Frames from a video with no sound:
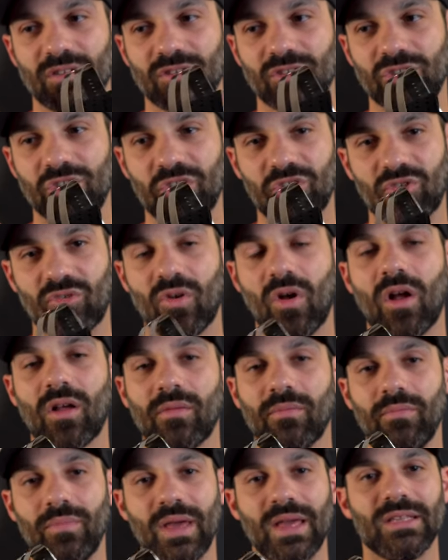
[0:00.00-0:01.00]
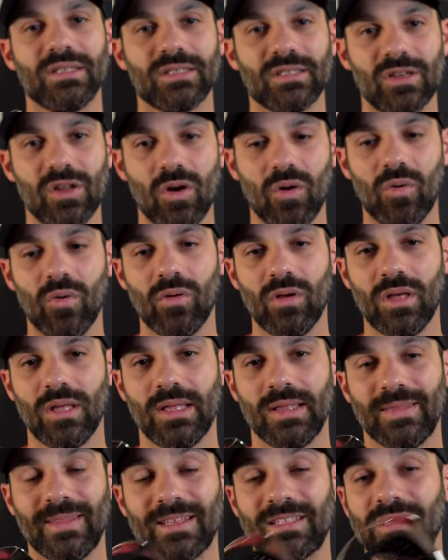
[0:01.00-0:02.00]
strong bass note
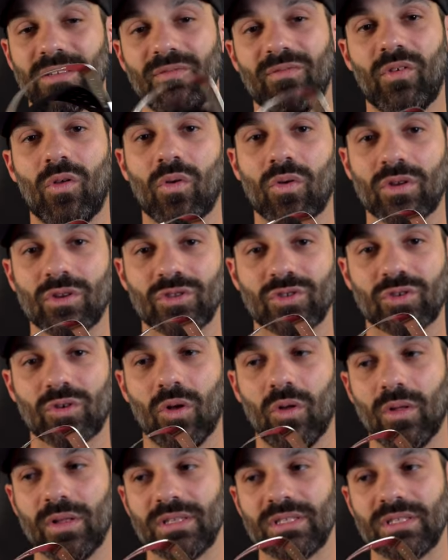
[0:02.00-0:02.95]
that's in full control.